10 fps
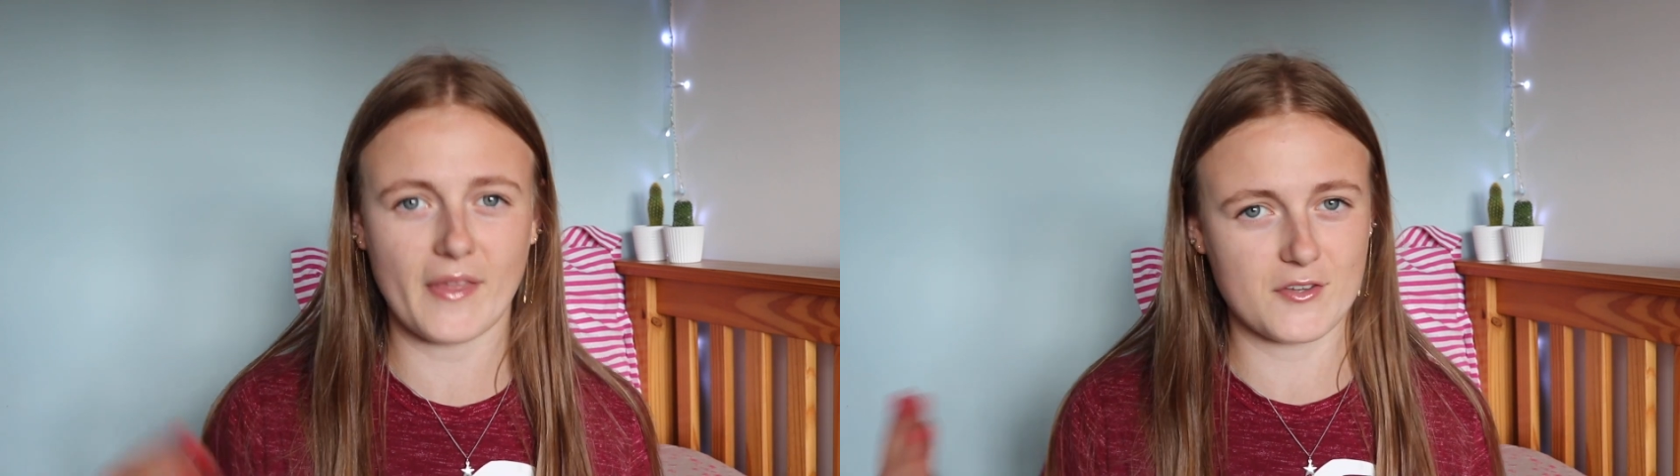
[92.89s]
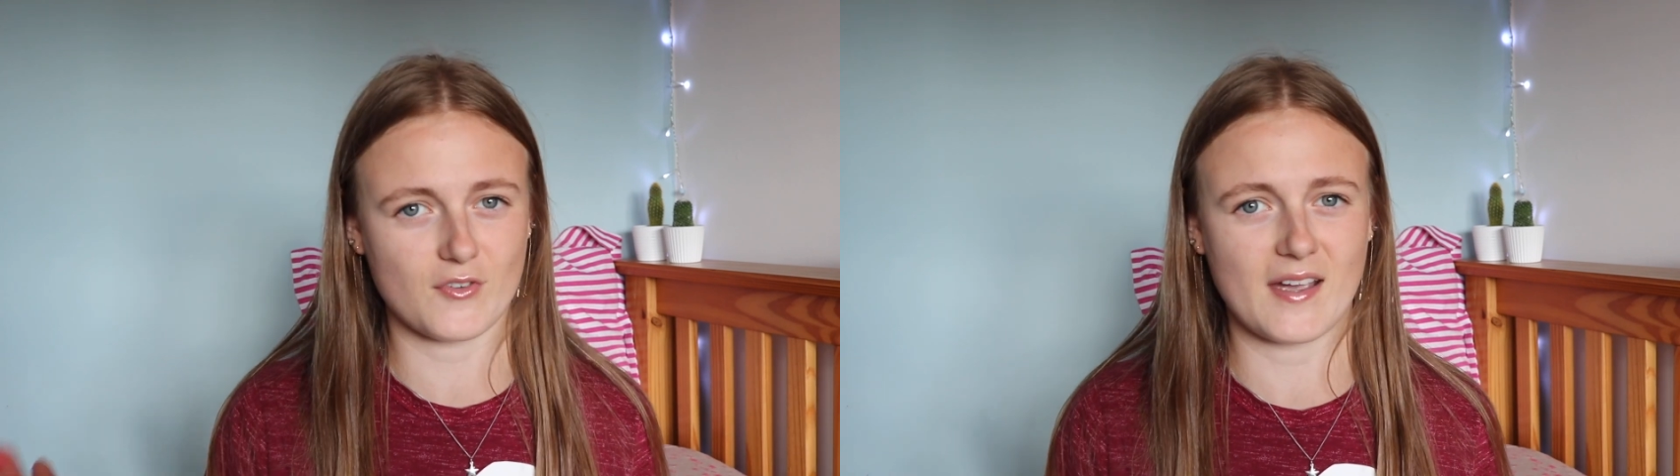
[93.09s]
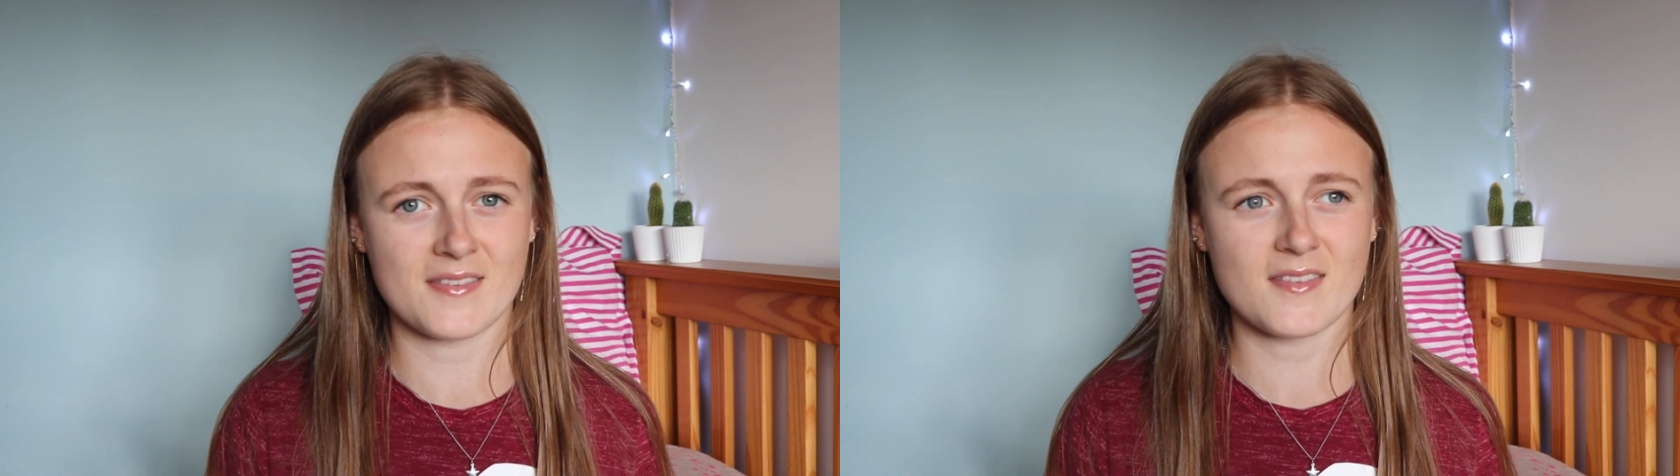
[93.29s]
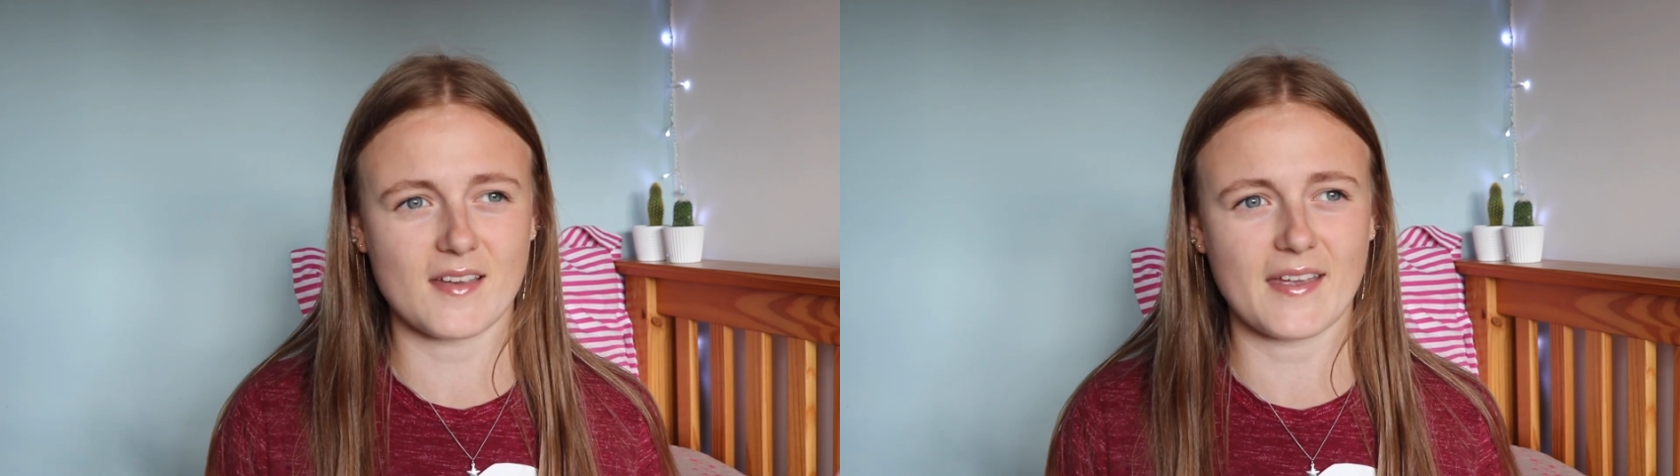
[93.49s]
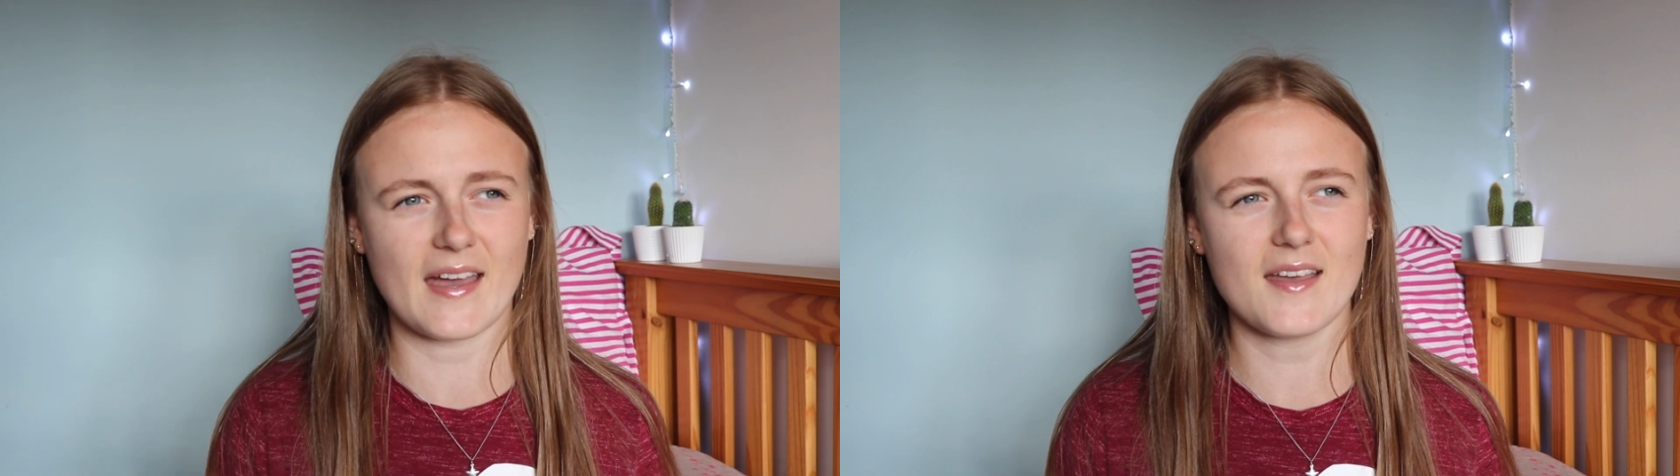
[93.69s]
they're trends,
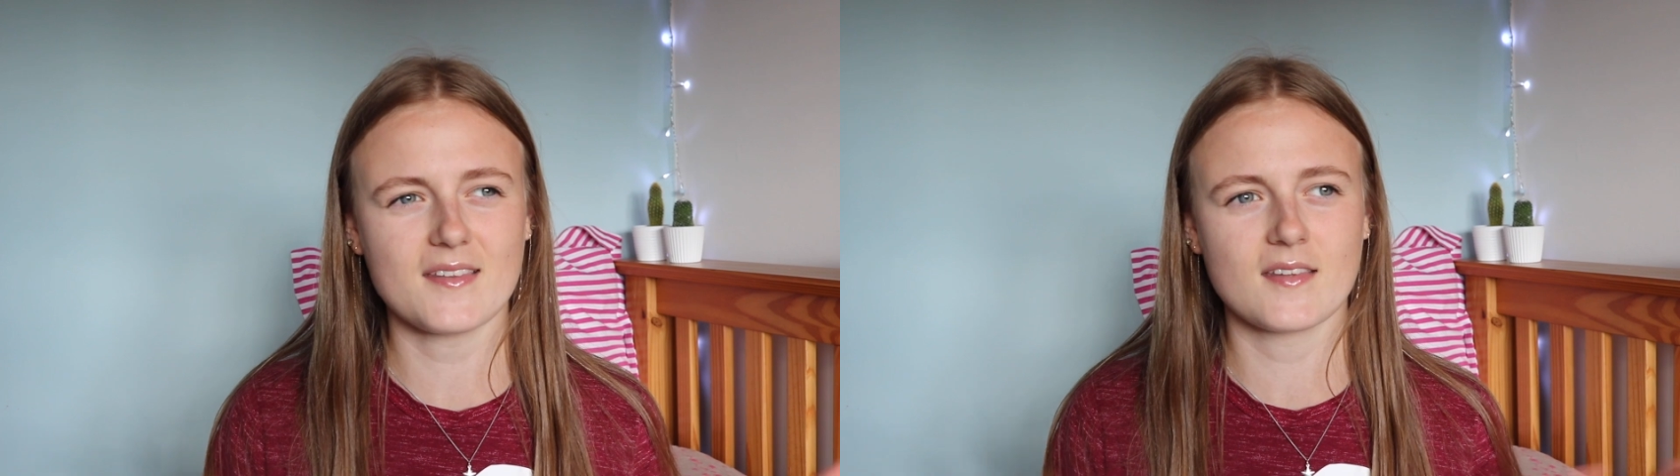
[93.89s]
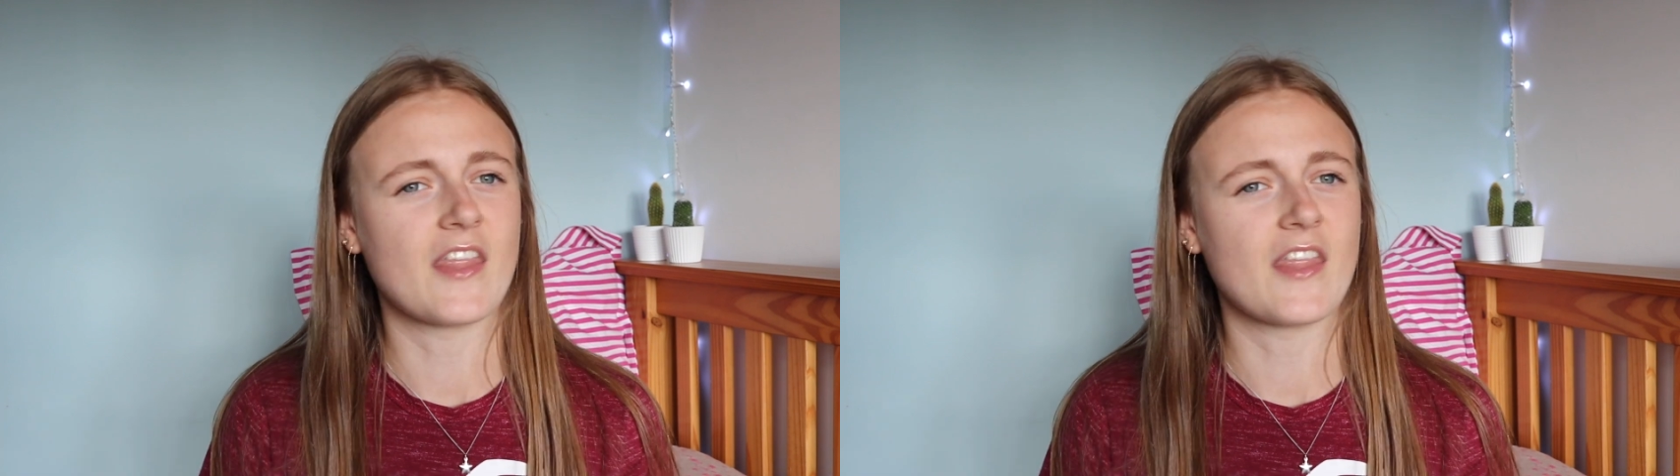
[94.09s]
I guess.